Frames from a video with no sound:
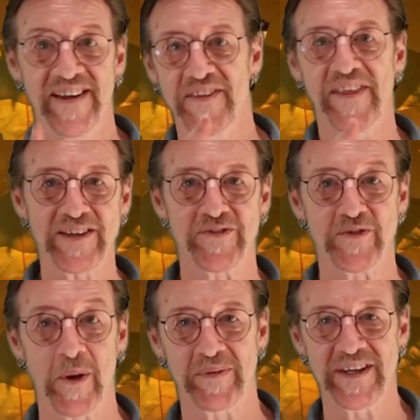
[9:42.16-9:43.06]
Thanks for
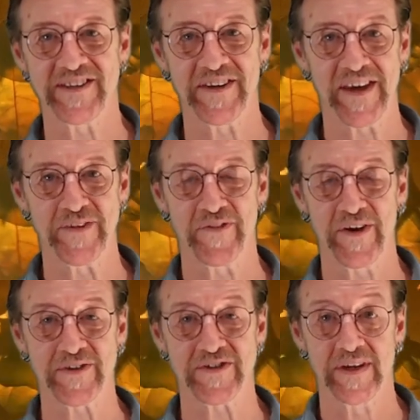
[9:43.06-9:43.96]
dropping in today,
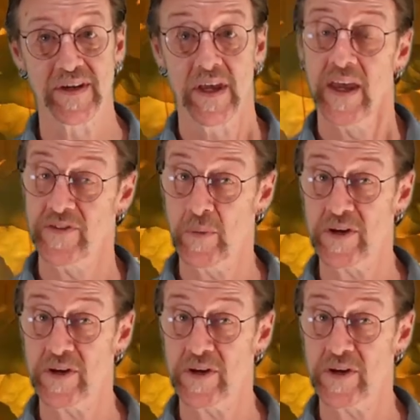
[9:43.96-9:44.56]
folks. If you